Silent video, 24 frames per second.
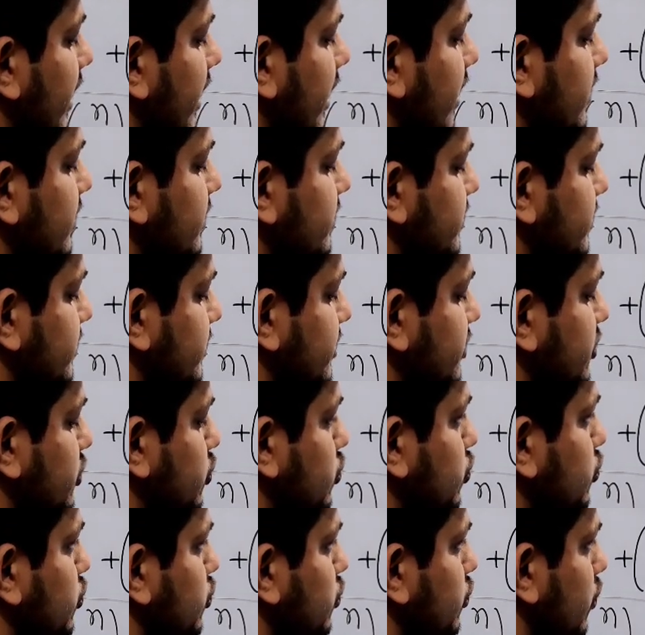
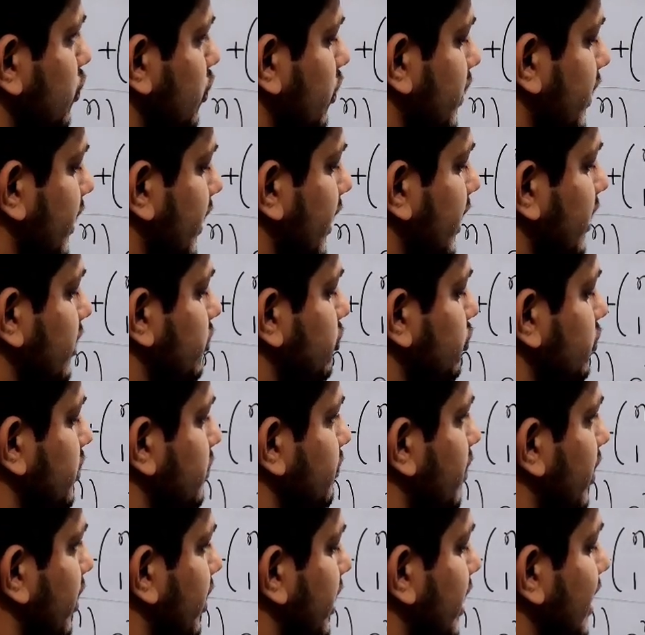nc2 a to
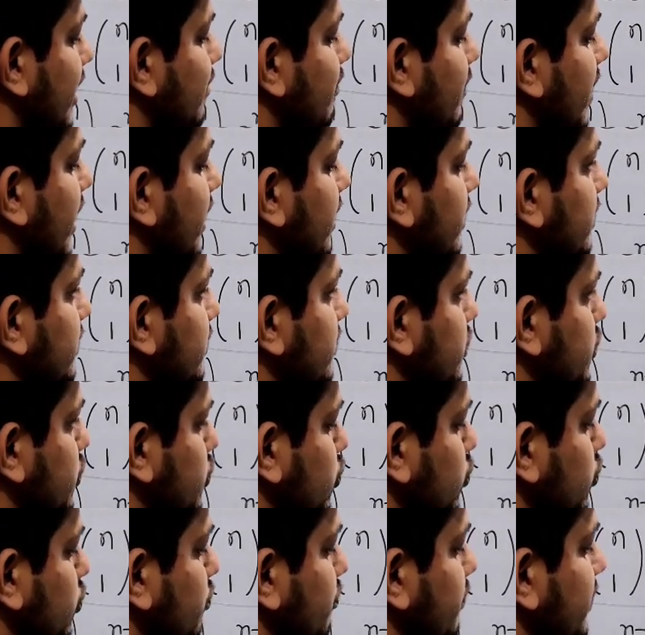the power n minus 2